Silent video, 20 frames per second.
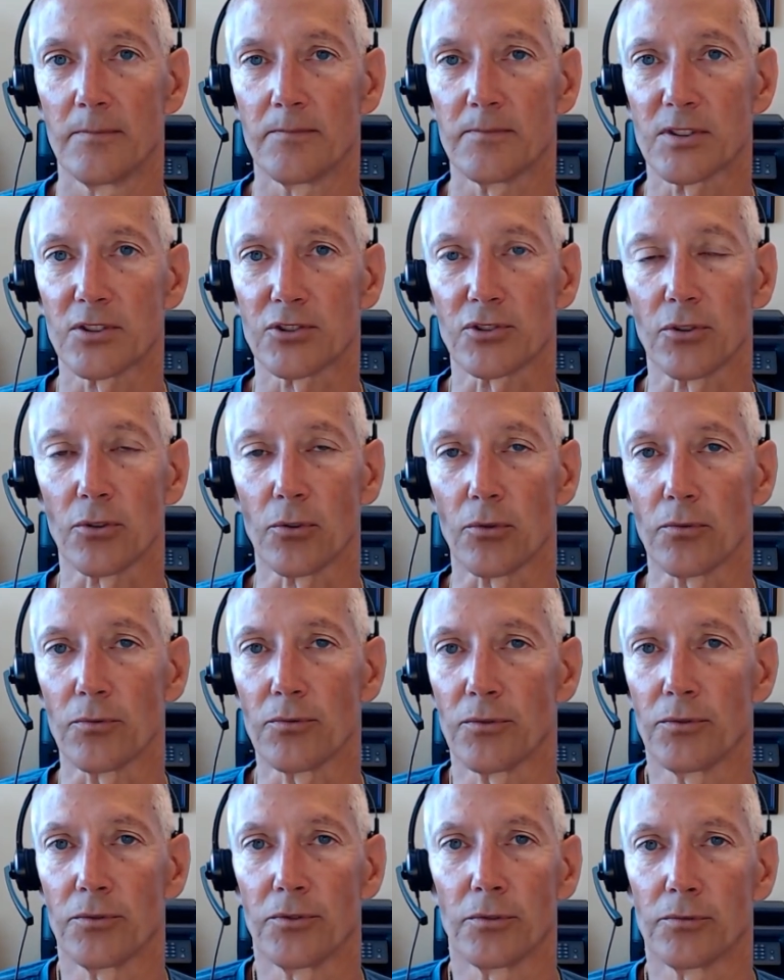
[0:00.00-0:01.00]
So
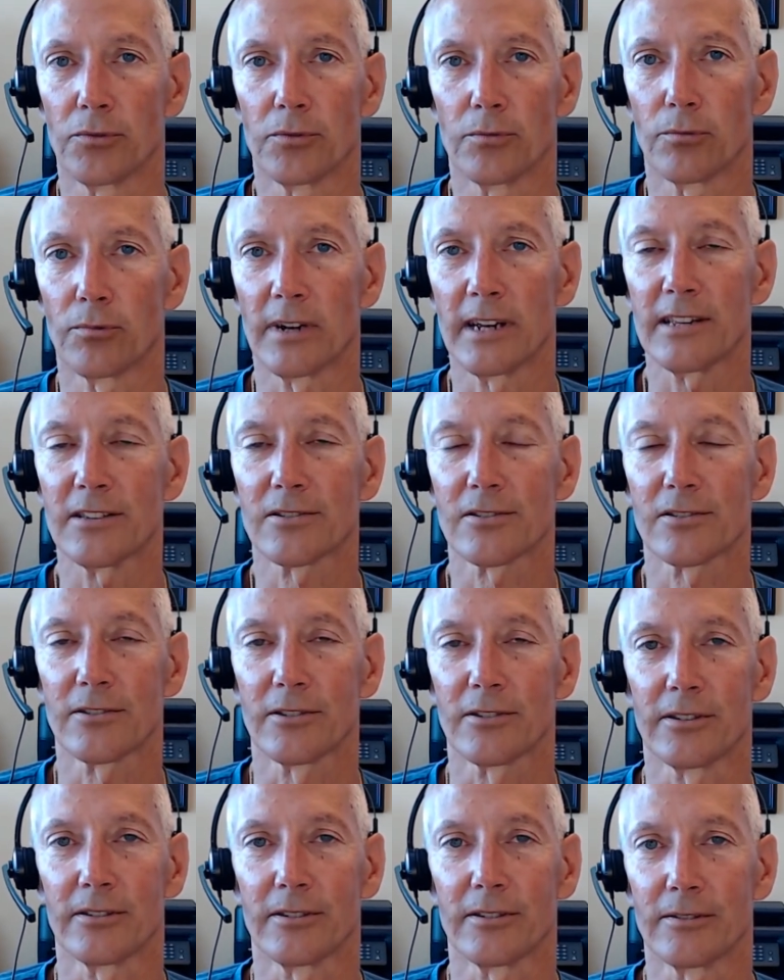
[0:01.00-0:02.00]
the rates,
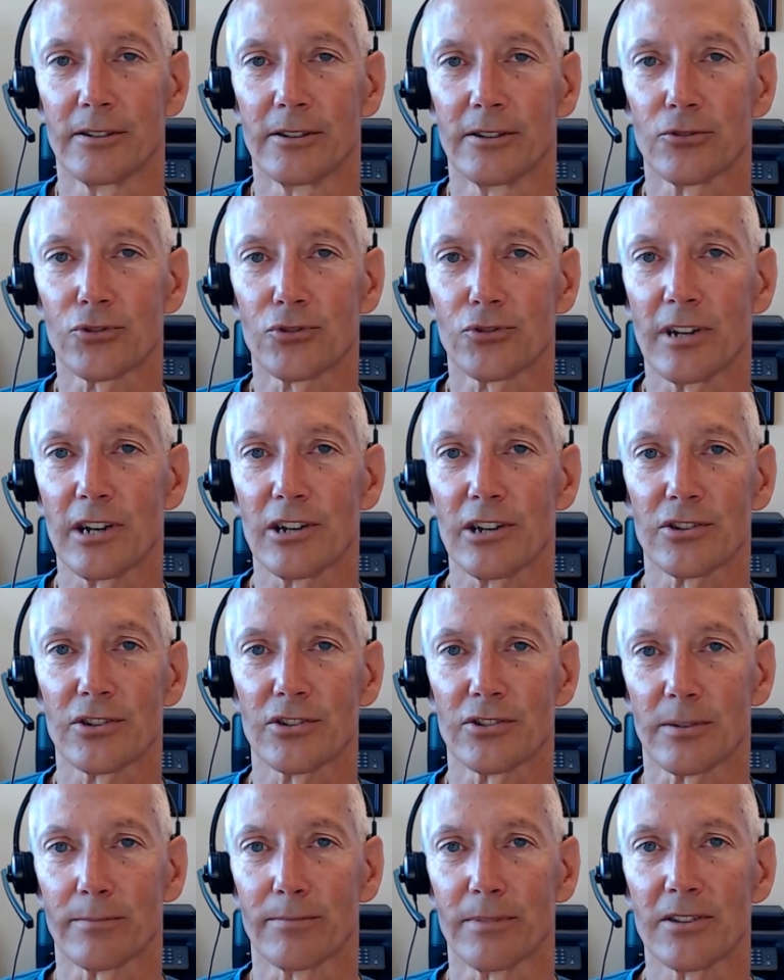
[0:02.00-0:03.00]
the
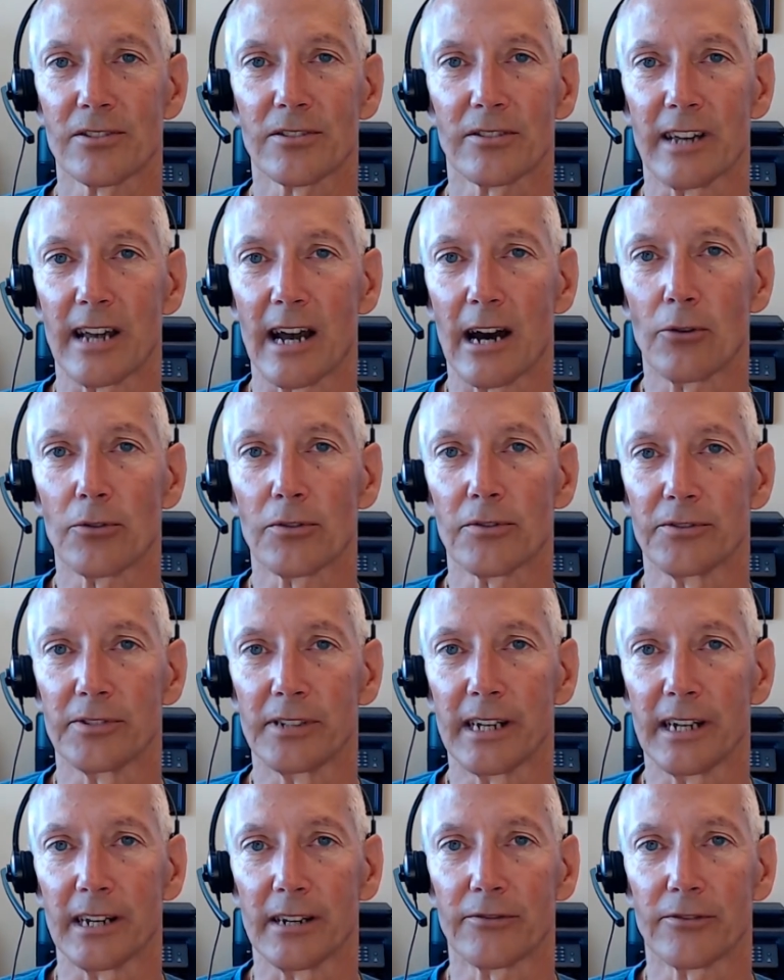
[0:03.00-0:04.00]
illustrations are basically out of
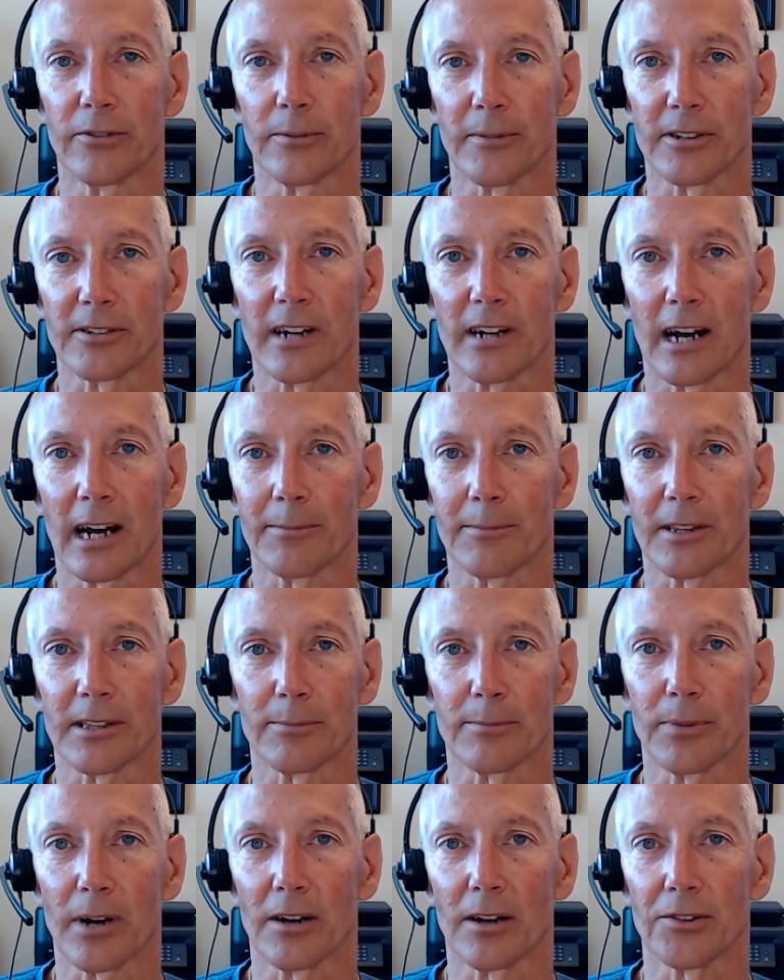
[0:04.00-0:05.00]
date from the time that
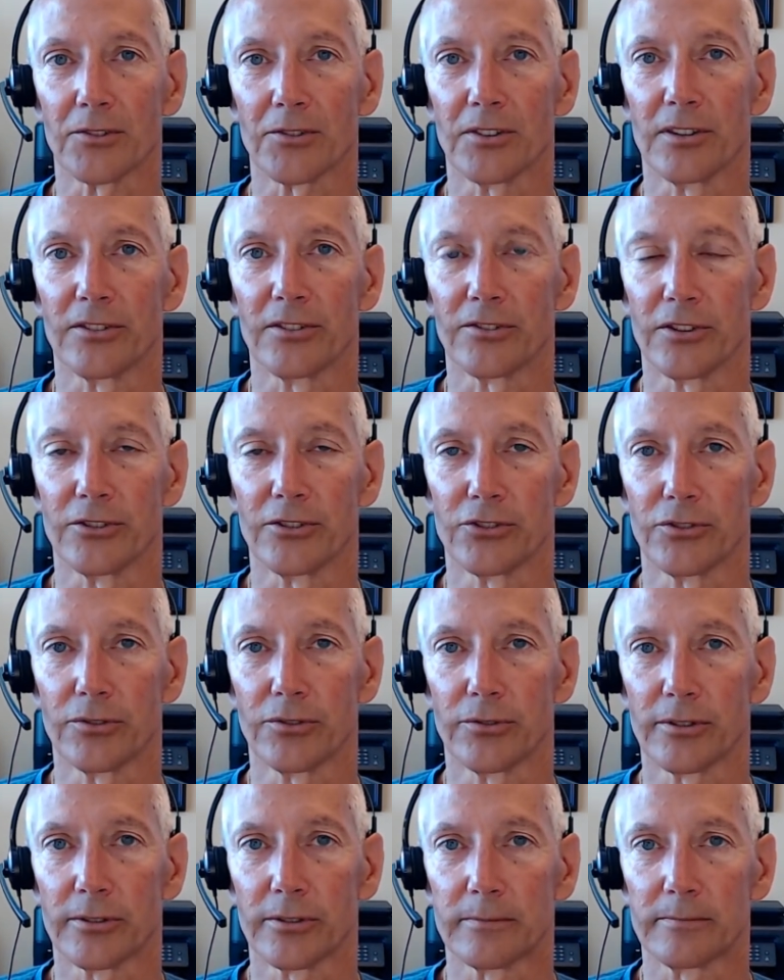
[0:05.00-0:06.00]
the policy is issued.